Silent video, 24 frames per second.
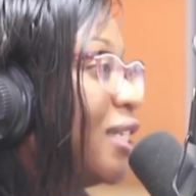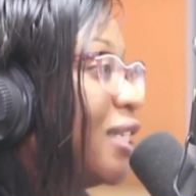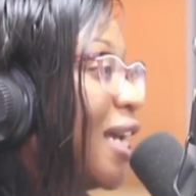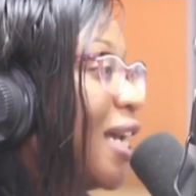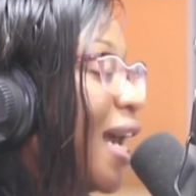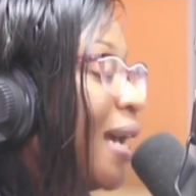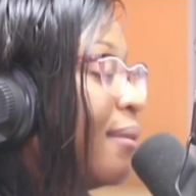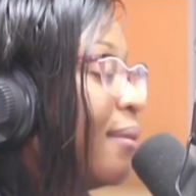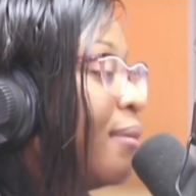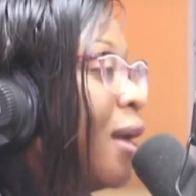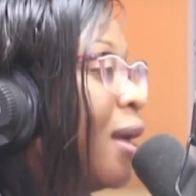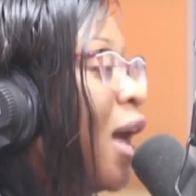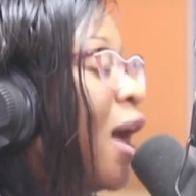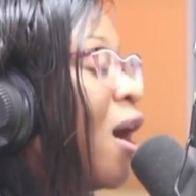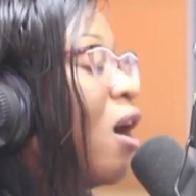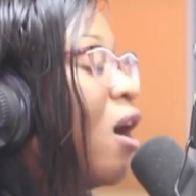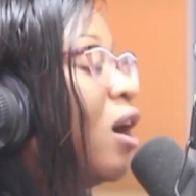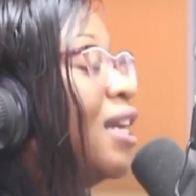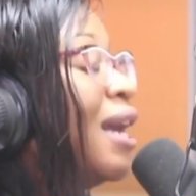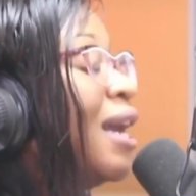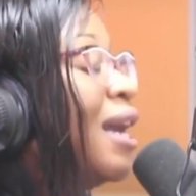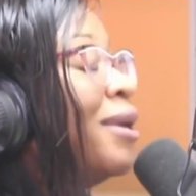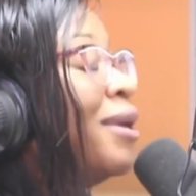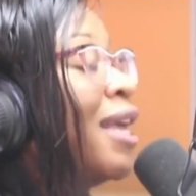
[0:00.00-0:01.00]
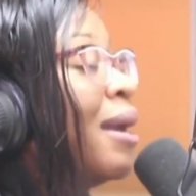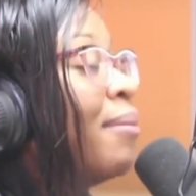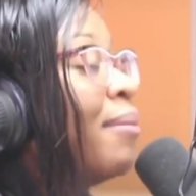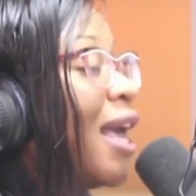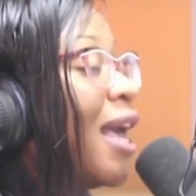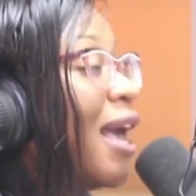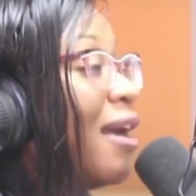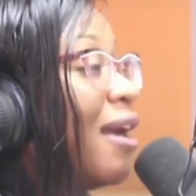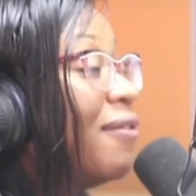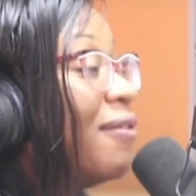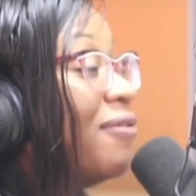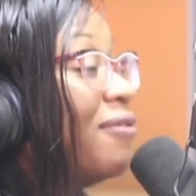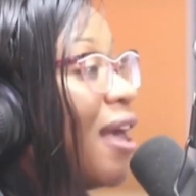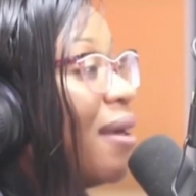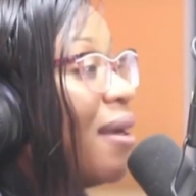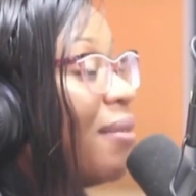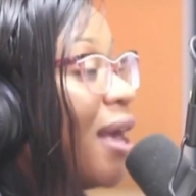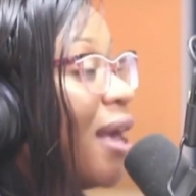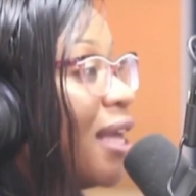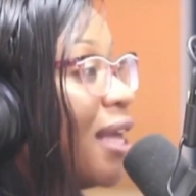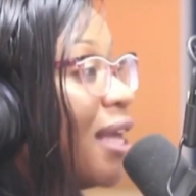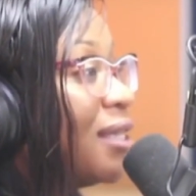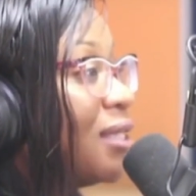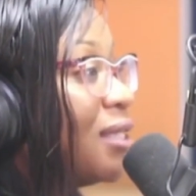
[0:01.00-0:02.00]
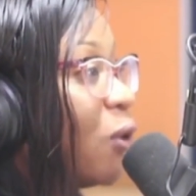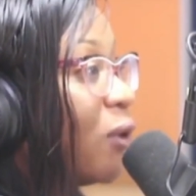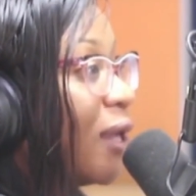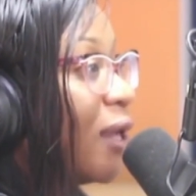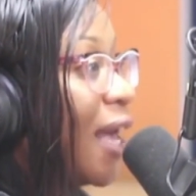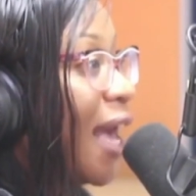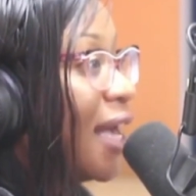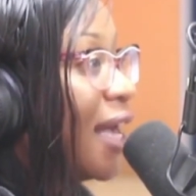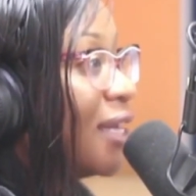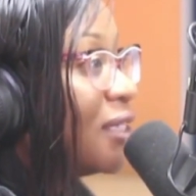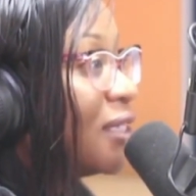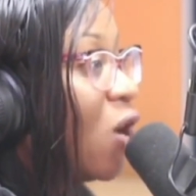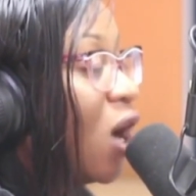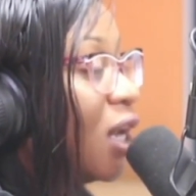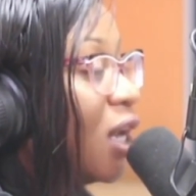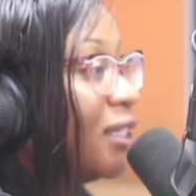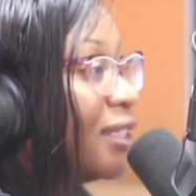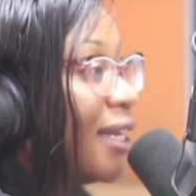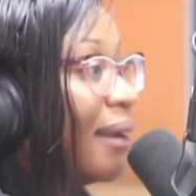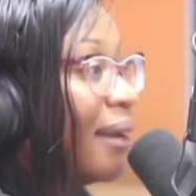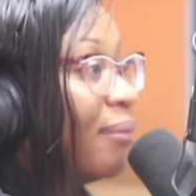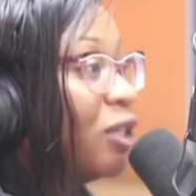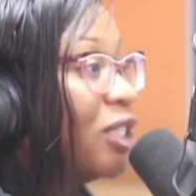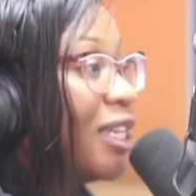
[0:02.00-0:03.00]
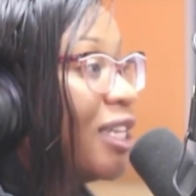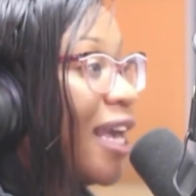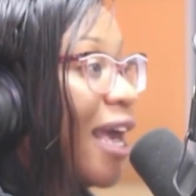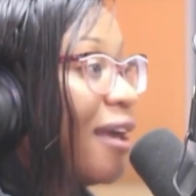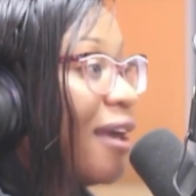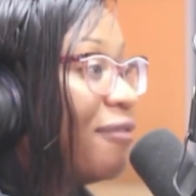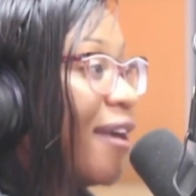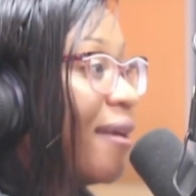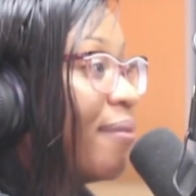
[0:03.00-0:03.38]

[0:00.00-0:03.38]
on Yami Yami FM as well as on Diamond FM.